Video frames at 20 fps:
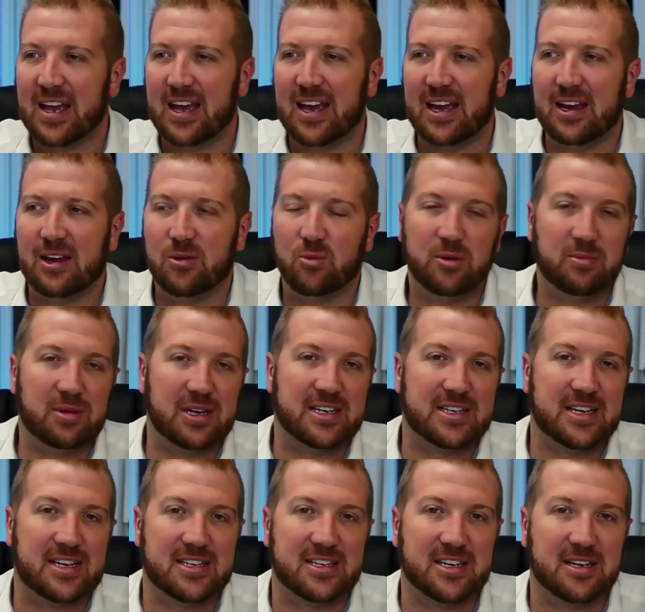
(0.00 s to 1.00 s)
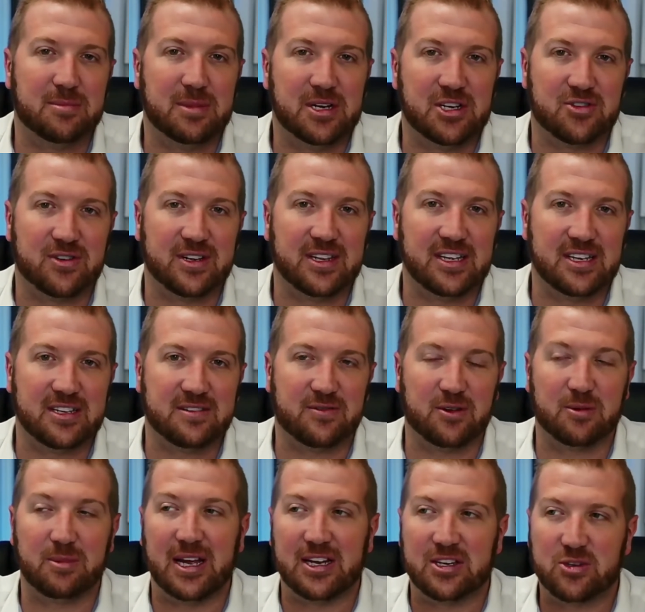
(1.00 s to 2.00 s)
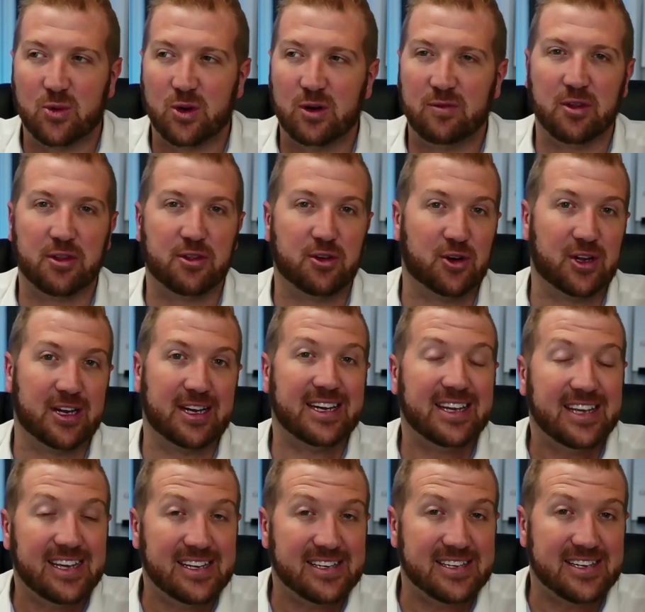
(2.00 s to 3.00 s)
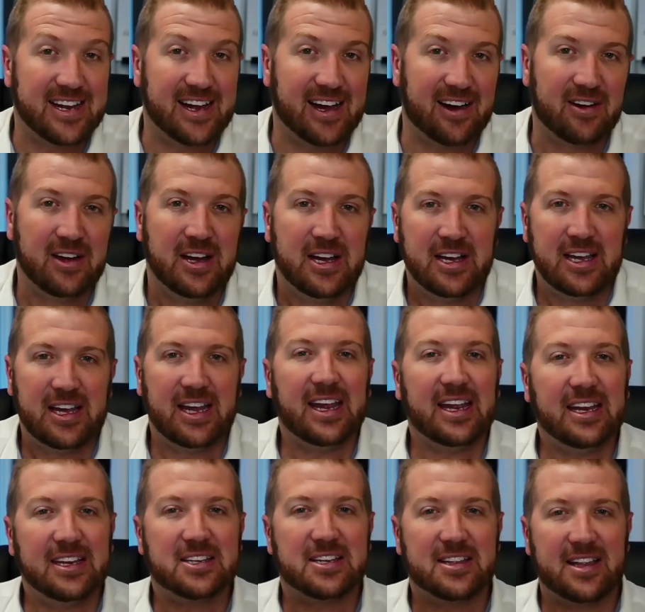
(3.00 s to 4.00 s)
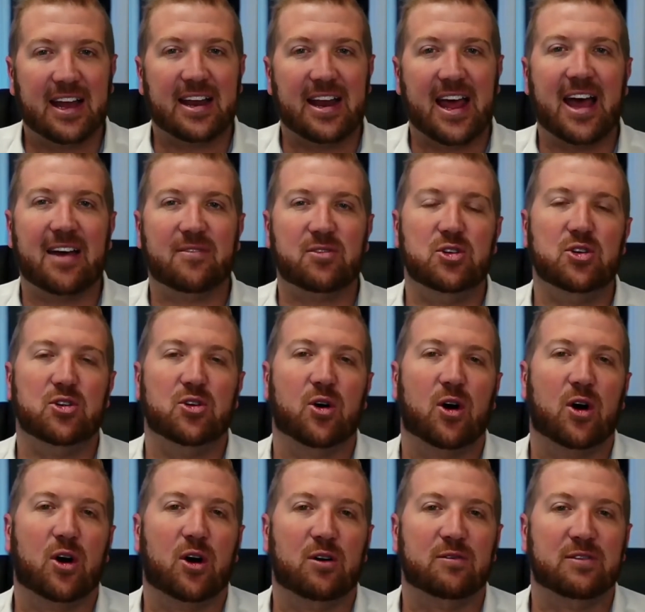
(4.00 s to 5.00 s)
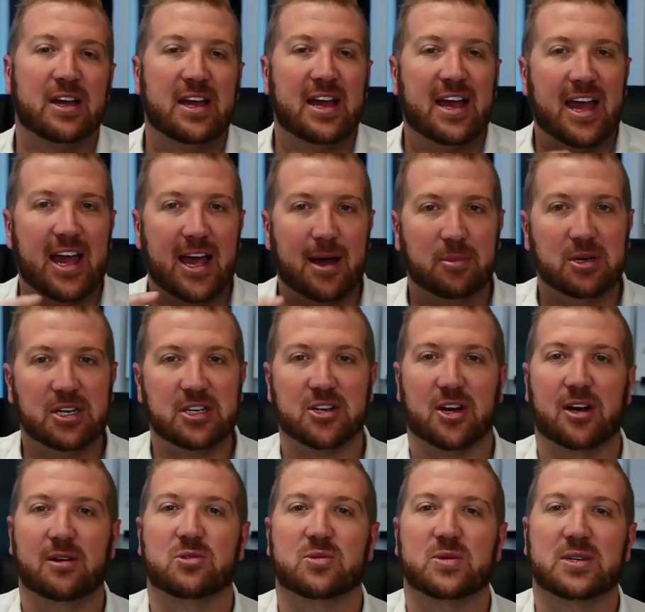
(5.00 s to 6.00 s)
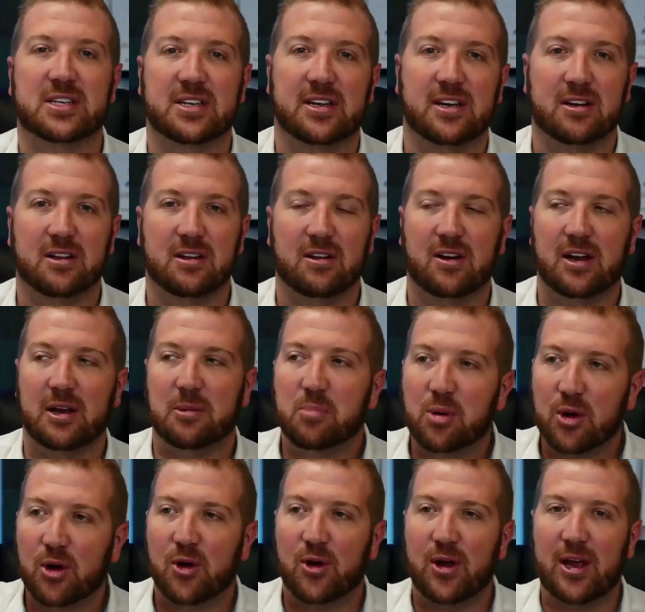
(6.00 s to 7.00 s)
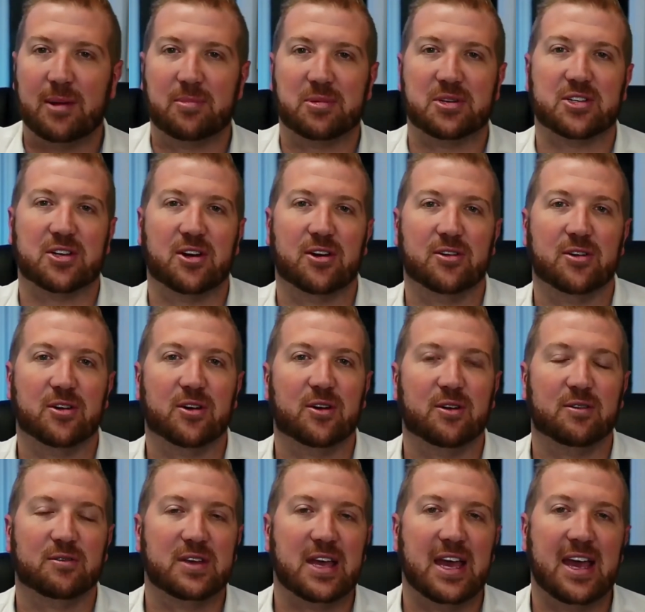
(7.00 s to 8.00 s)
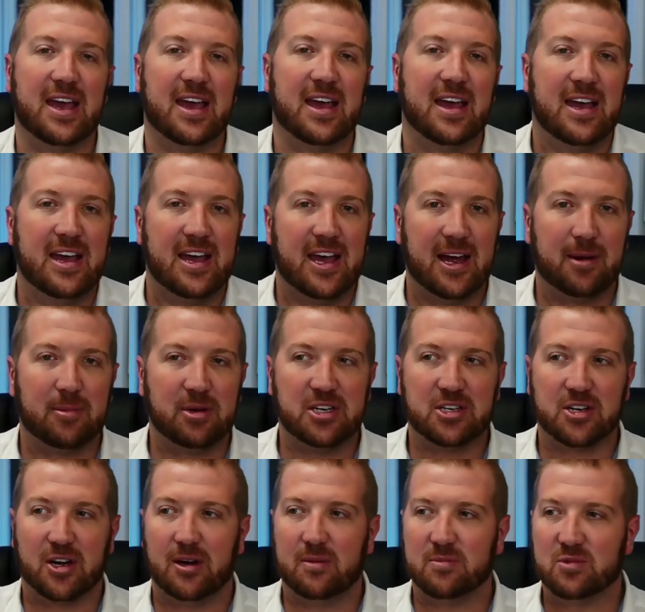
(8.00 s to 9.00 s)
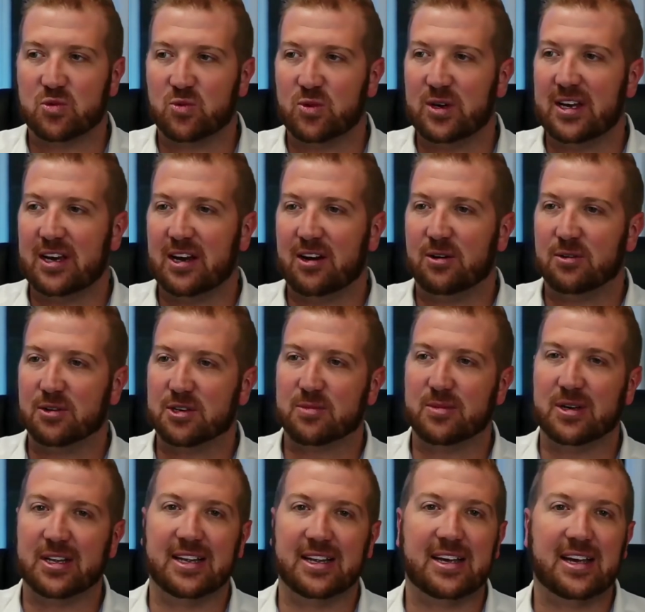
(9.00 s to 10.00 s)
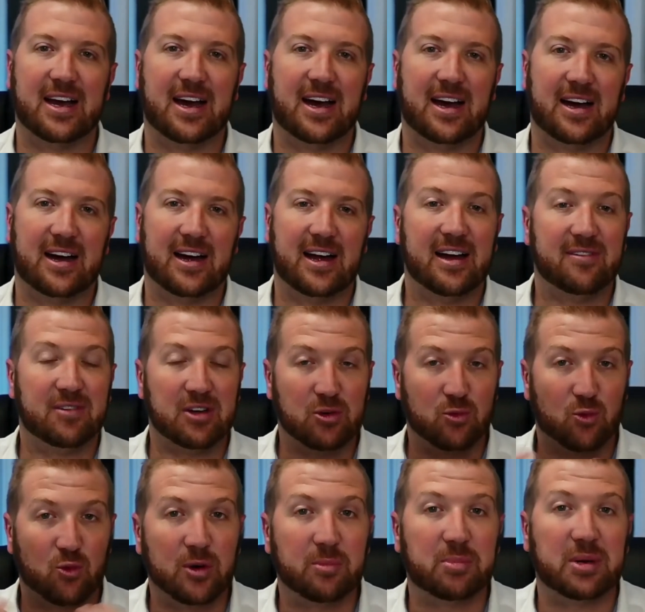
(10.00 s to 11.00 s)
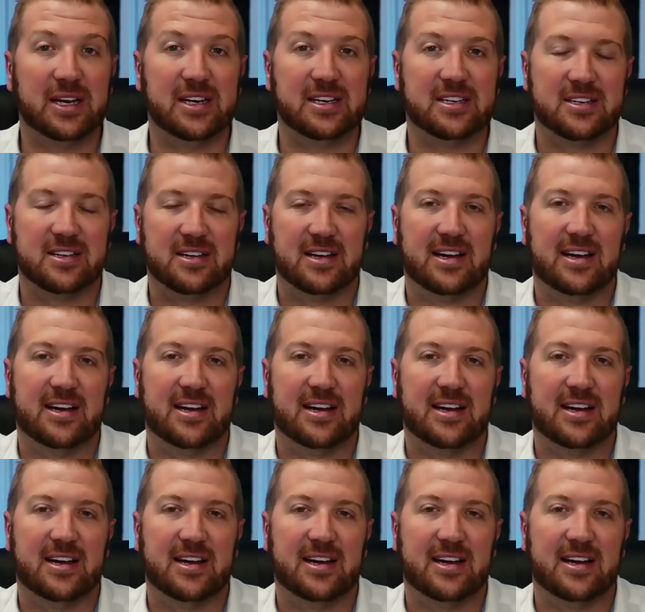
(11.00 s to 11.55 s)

And we've been testing and measuring this for about 12 or 13 years now into that avenue of how many times we see a client per episode of care, how many times we are ultimately having repeat